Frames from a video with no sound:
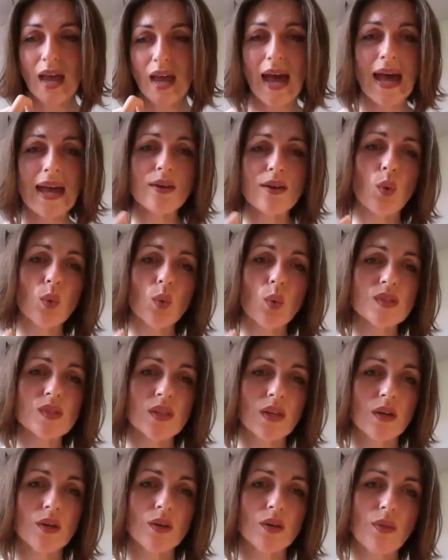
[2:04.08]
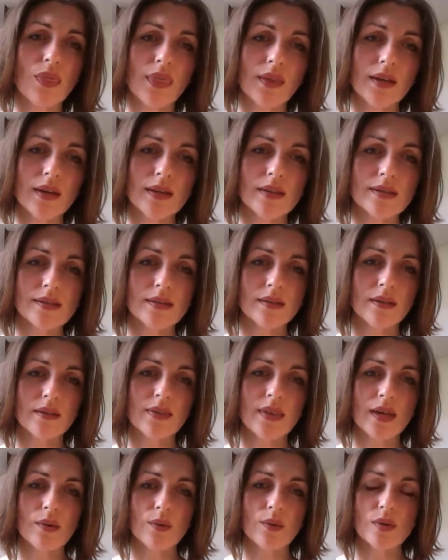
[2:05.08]
And also that
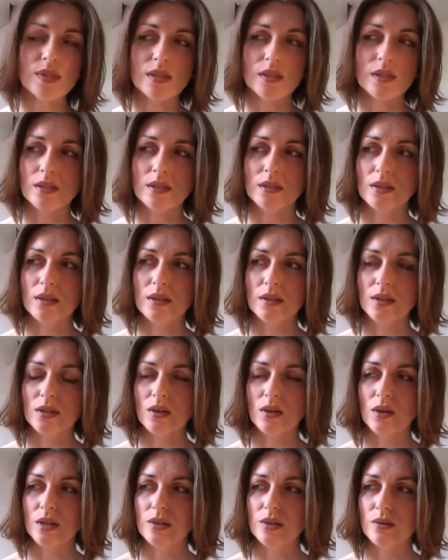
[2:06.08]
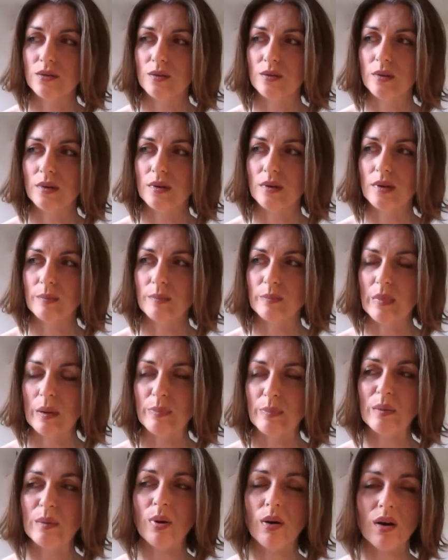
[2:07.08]
there was a
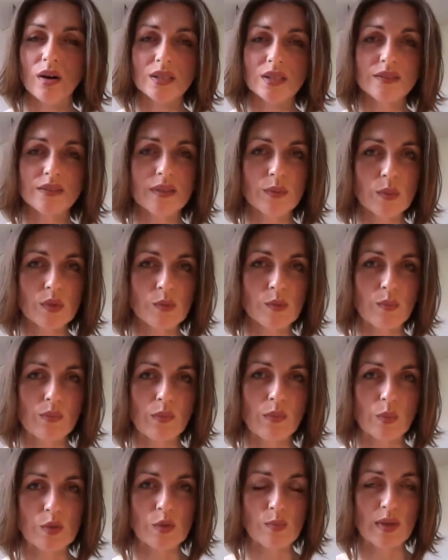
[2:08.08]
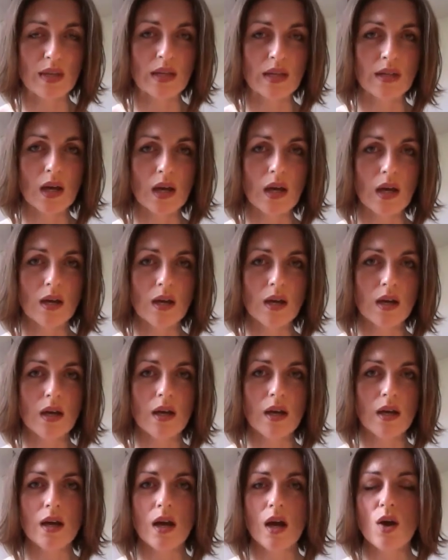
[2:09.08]
big part of it was being
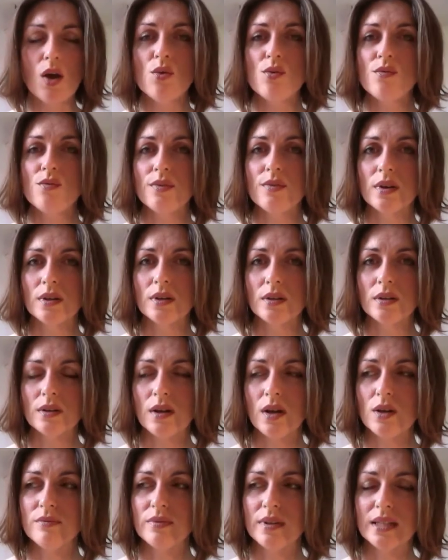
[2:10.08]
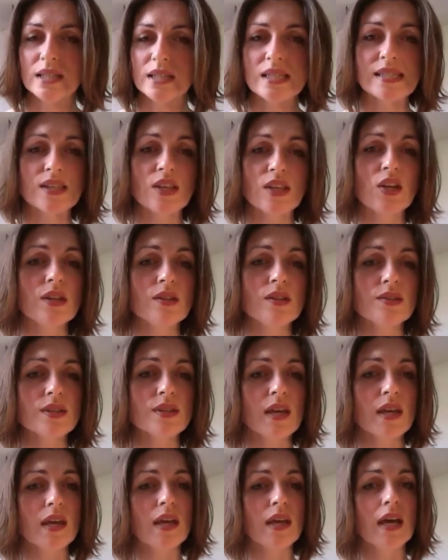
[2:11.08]
overly concerned
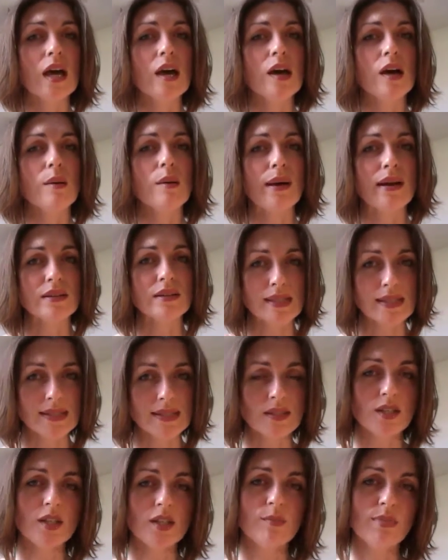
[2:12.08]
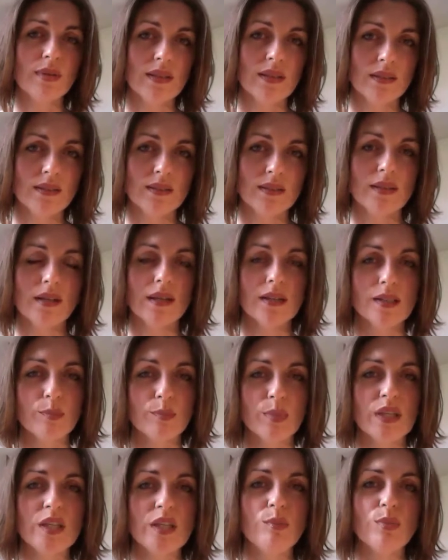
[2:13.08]
about disturbing other
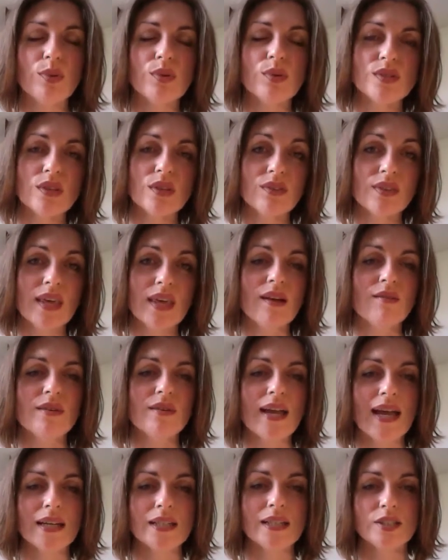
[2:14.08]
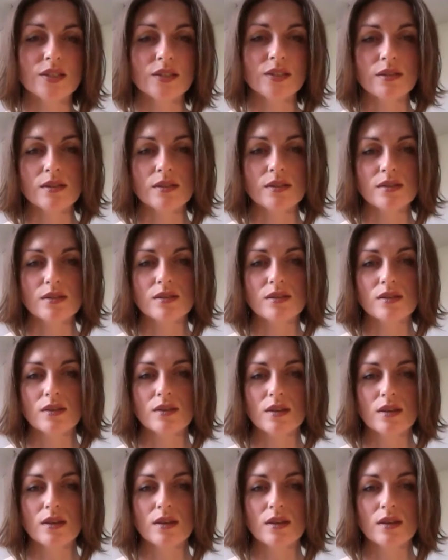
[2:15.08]
people, so their reactions.